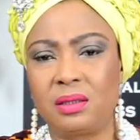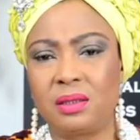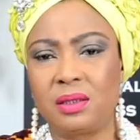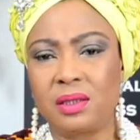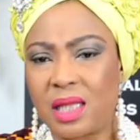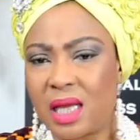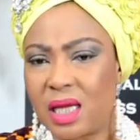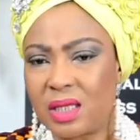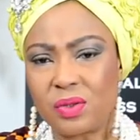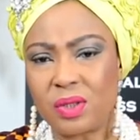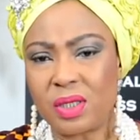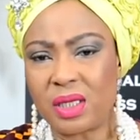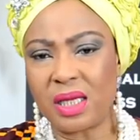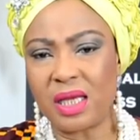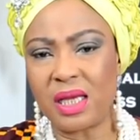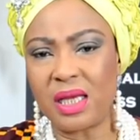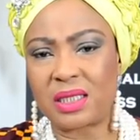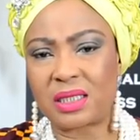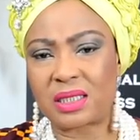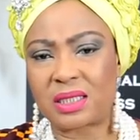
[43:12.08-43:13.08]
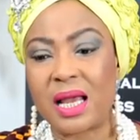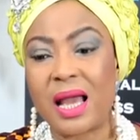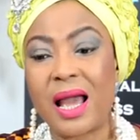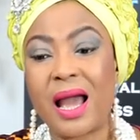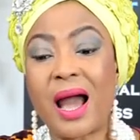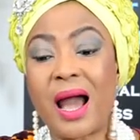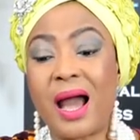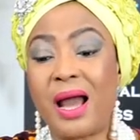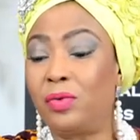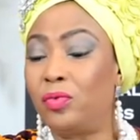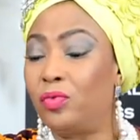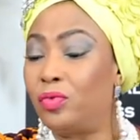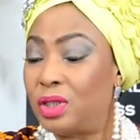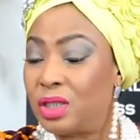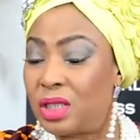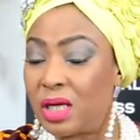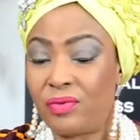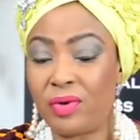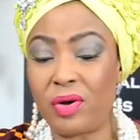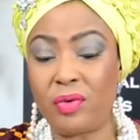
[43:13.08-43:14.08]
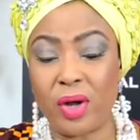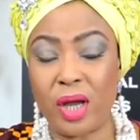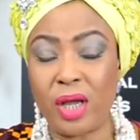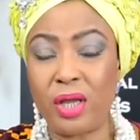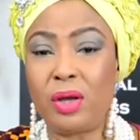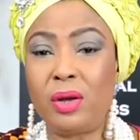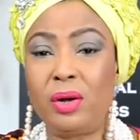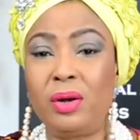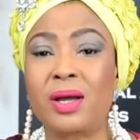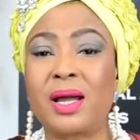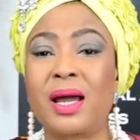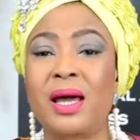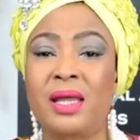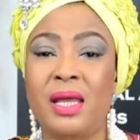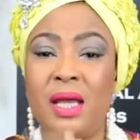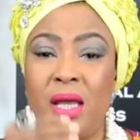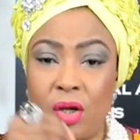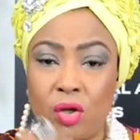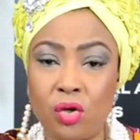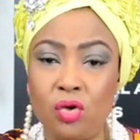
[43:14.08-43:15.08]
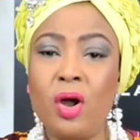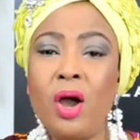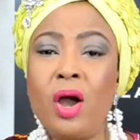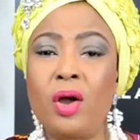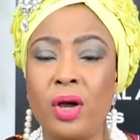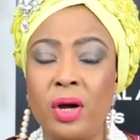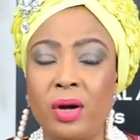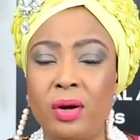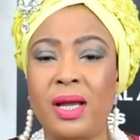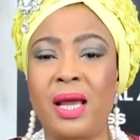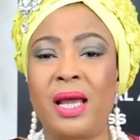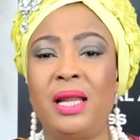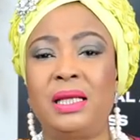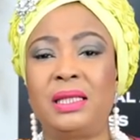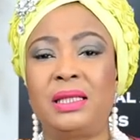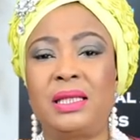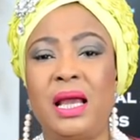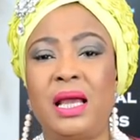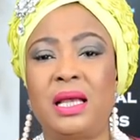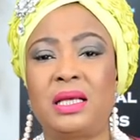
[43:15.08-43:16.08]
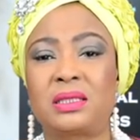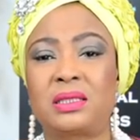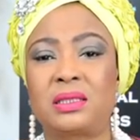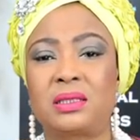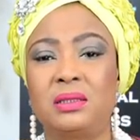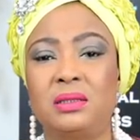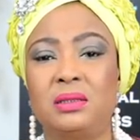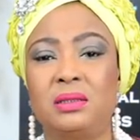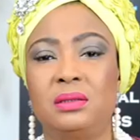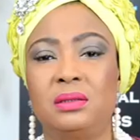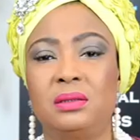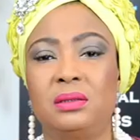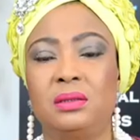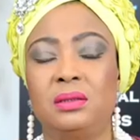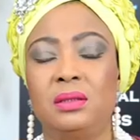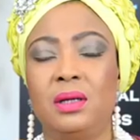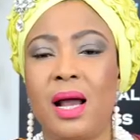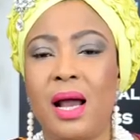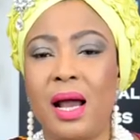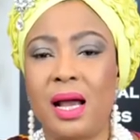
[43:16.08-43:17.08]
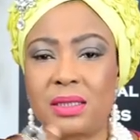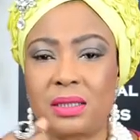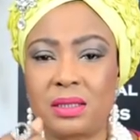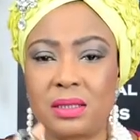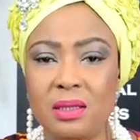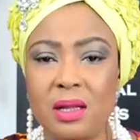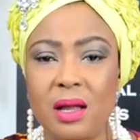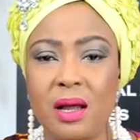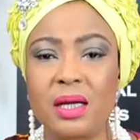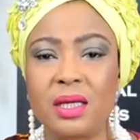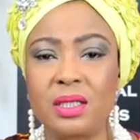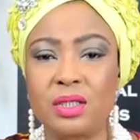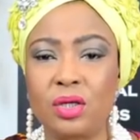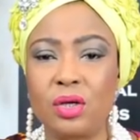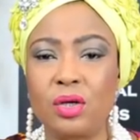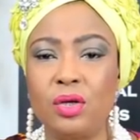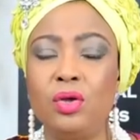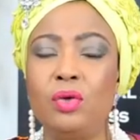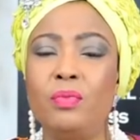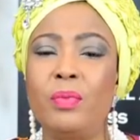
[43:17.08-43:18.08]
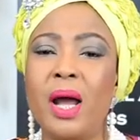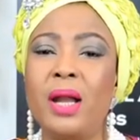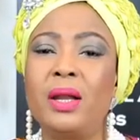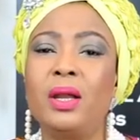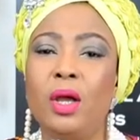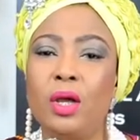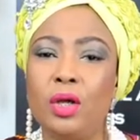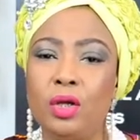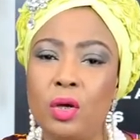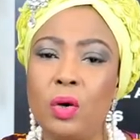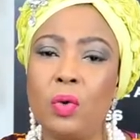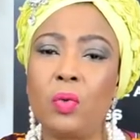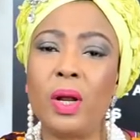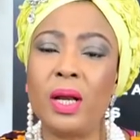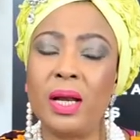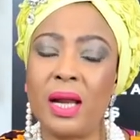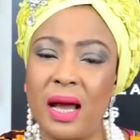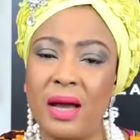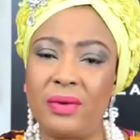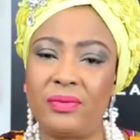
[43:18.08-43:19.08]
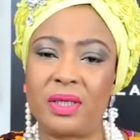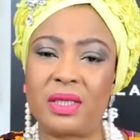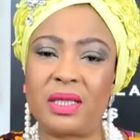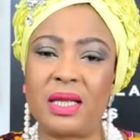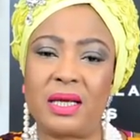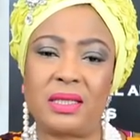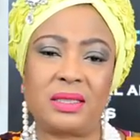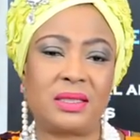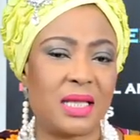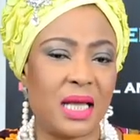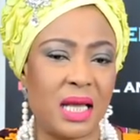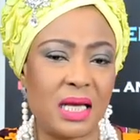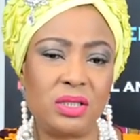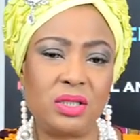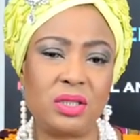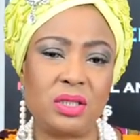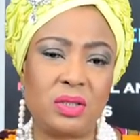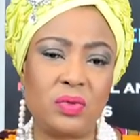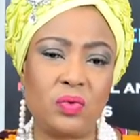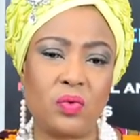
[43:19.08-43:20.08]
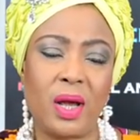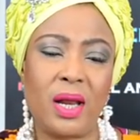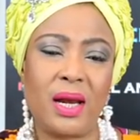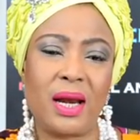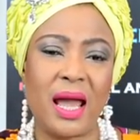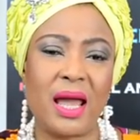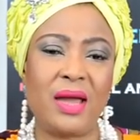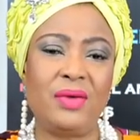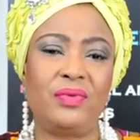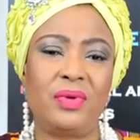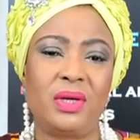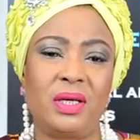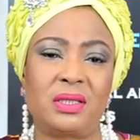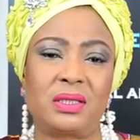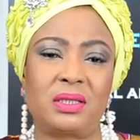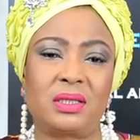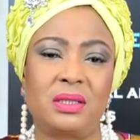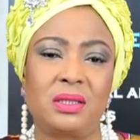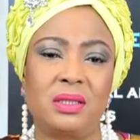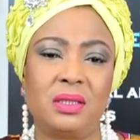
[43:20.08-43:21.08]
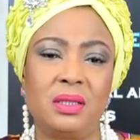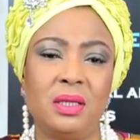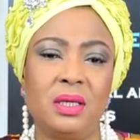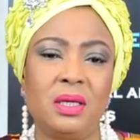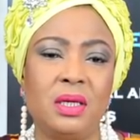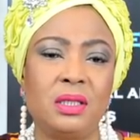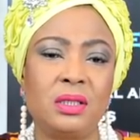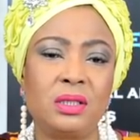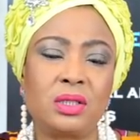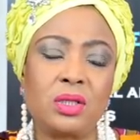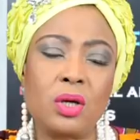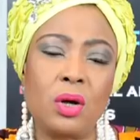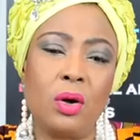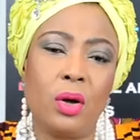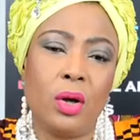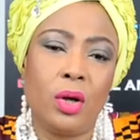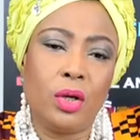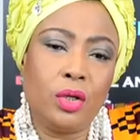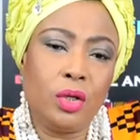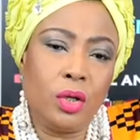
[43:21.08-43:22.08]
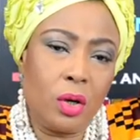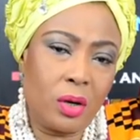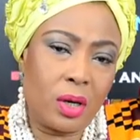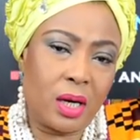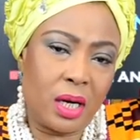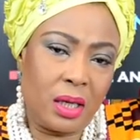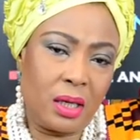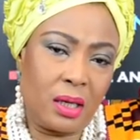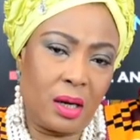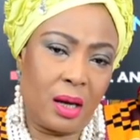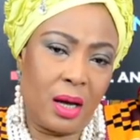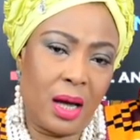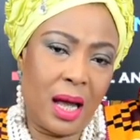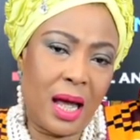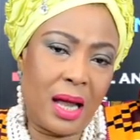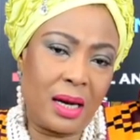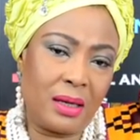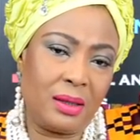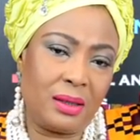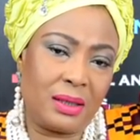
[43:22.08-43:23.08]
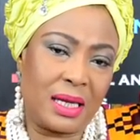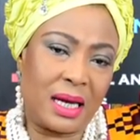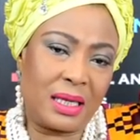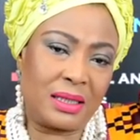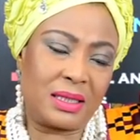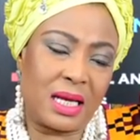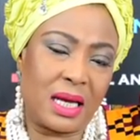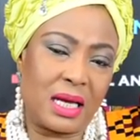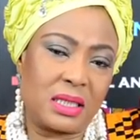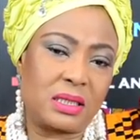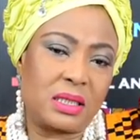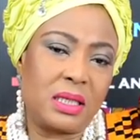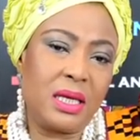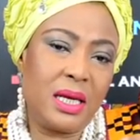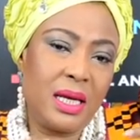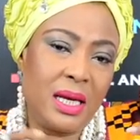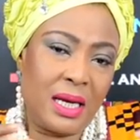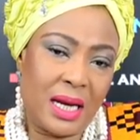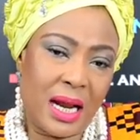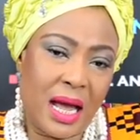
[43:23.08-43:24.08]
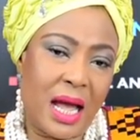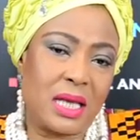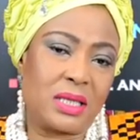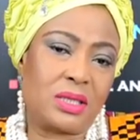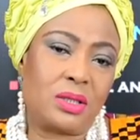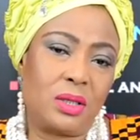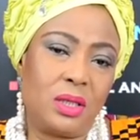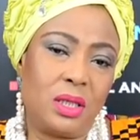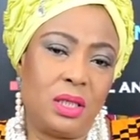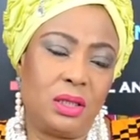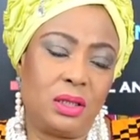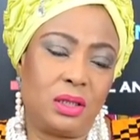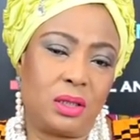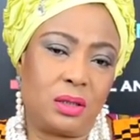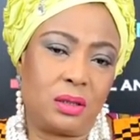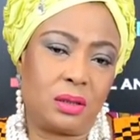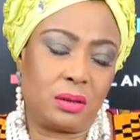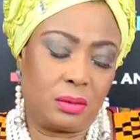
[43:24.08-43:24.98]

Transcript: that's what it is and whichever way you look at it you're going to get a test as long as you're human you will have a test that's just the way life is and so you cannot handle that test in isolation.